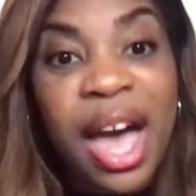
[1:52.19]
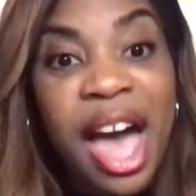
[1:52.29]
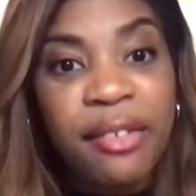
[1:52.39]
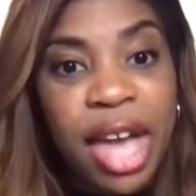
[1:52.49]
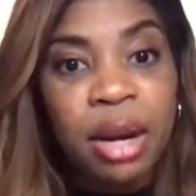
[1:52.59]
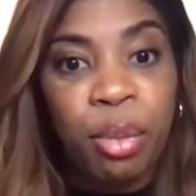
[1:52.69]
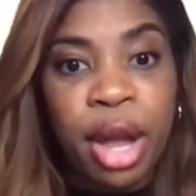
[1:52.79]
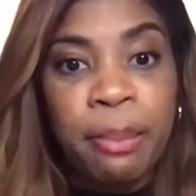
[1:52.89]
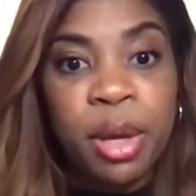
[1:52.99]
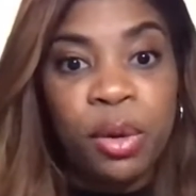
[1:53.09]
I've got a
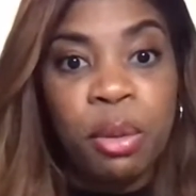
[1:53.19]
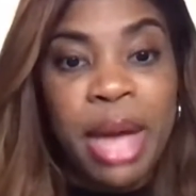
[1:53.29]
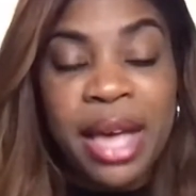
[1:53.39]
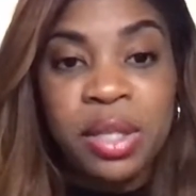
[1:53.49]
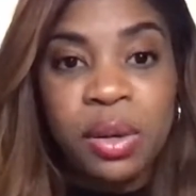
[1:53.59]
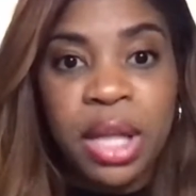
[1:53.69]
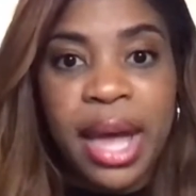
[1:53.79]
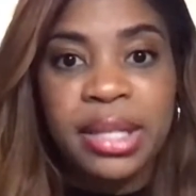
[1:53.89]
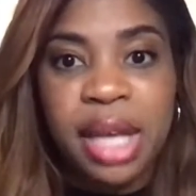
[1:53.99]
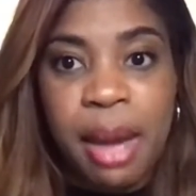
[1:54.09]
brand builder
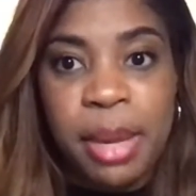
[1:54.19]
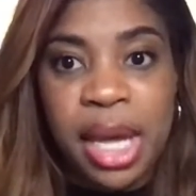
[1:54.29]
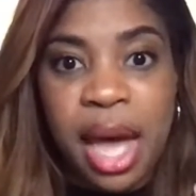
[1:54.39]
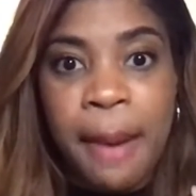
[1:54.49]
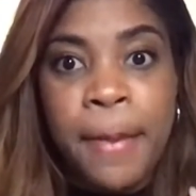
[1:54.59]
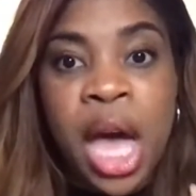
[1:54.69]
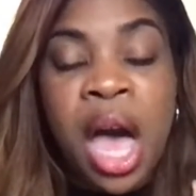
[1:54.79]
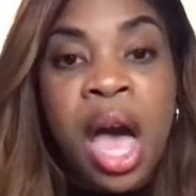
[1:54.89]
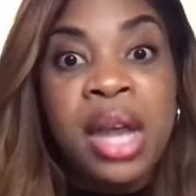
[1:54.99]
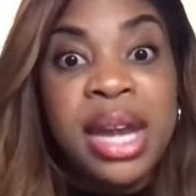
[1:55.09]
masterclass coming up
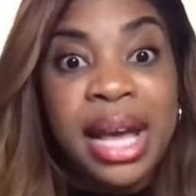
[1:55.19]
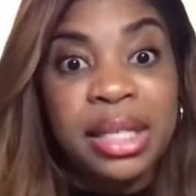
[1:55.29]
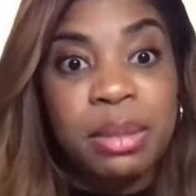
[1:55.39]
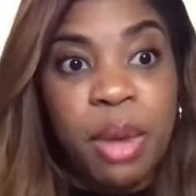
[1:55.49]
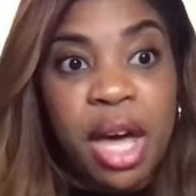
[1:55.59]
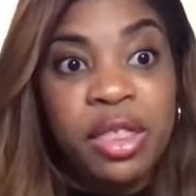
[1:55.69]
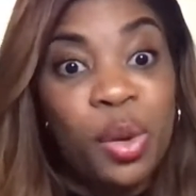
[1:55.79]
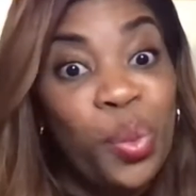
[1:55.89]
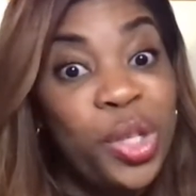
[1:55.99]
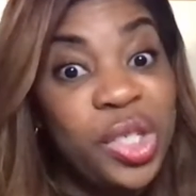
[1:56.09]
next month,
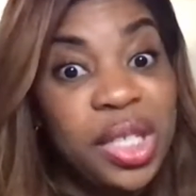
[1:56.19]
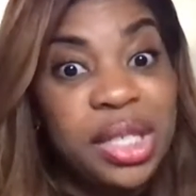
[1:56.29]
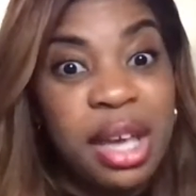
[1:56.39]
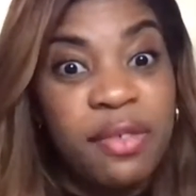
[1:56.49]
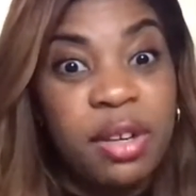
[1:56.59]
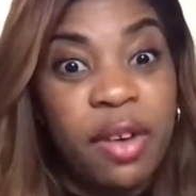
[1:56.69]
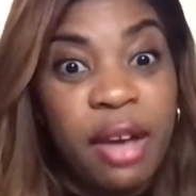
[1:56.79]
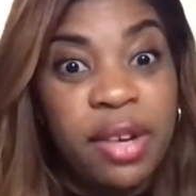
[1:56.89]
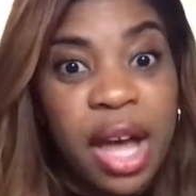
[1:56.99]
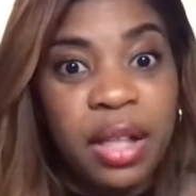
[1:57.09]
which is
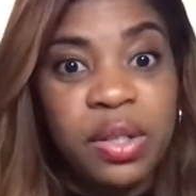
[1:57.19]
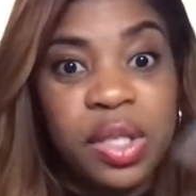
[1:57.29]
$75.